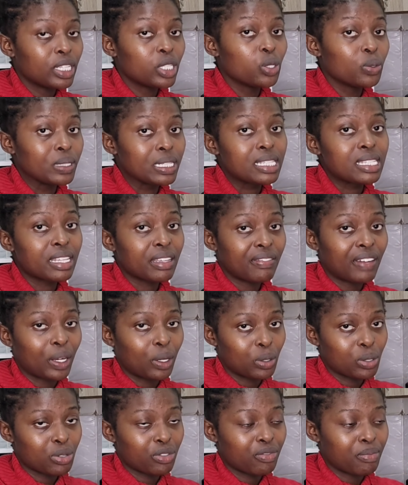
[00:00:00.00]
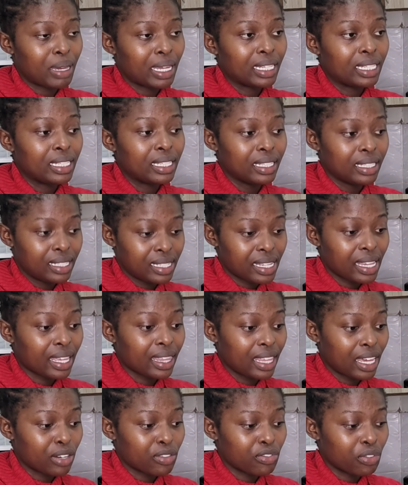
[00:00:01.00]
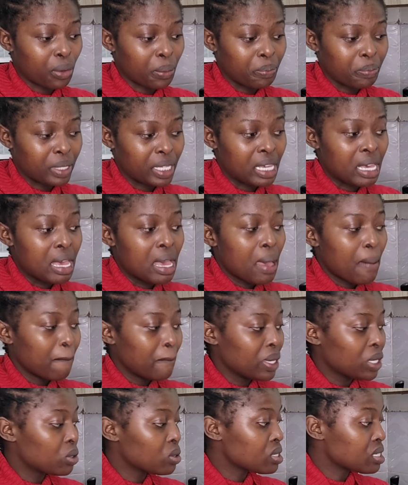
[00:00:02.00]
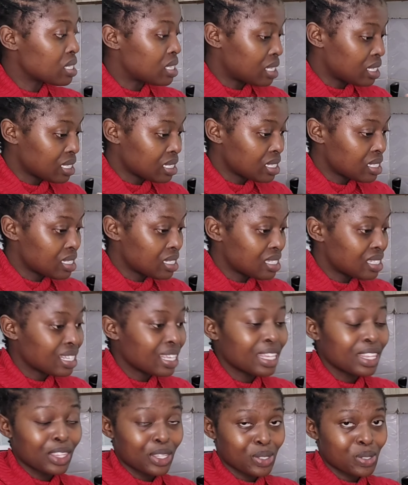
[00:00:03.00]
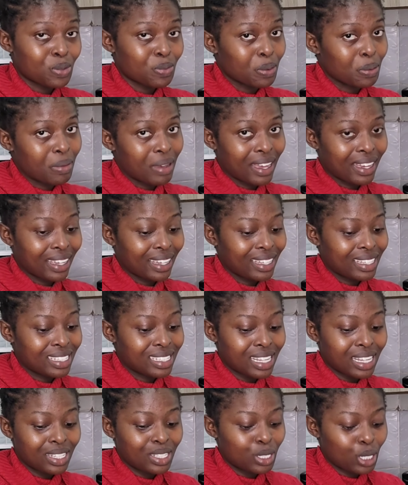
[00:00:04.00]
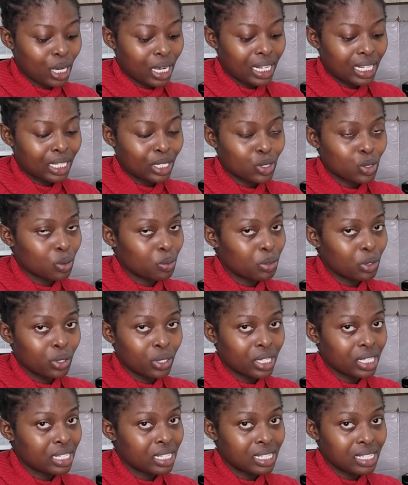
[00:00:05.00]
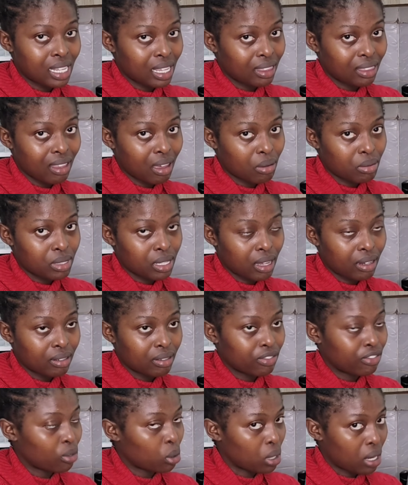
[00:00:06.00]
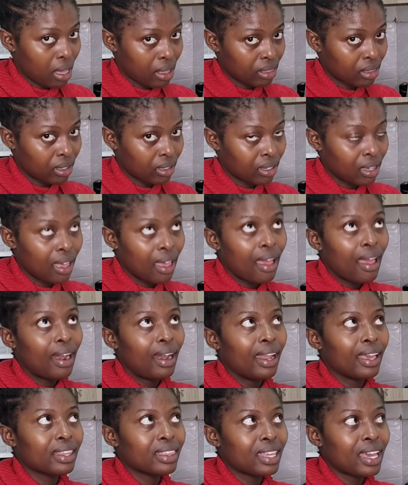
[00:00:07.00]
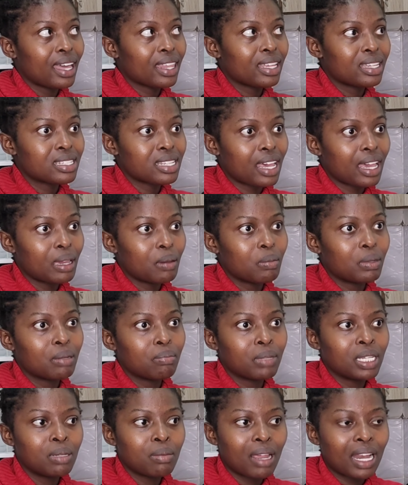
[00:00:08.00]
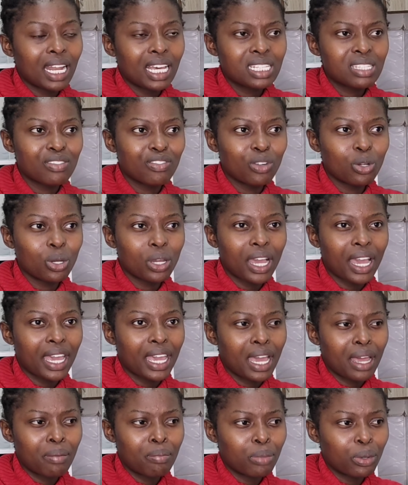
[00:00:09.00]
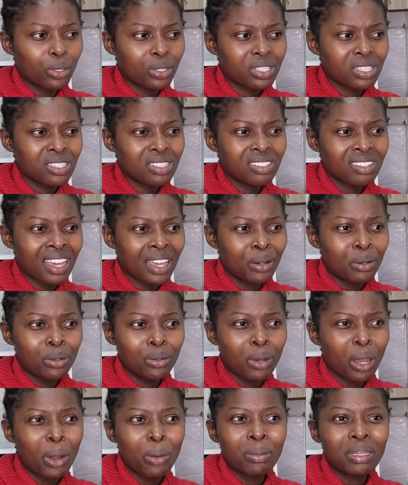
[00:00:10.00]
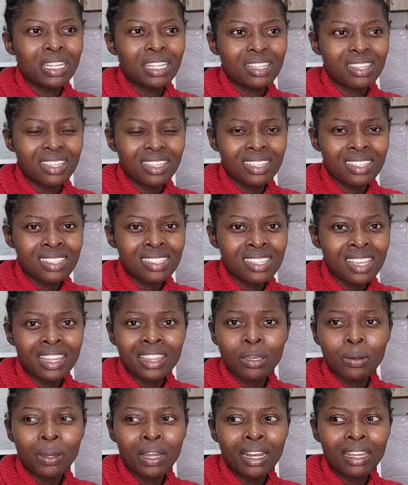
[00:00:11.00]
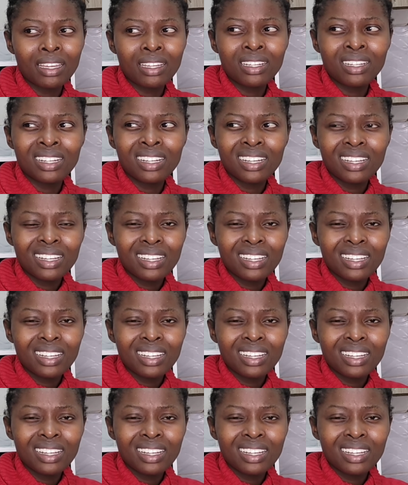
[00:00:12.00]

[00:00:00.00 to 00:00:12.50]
you will save a lot of money. Take that from me. Because this, in the supermarket, darling, it would be already ten thousand for nothing. Like the other time, in my last vlog, I unboxed, I don't know how many things, and they were like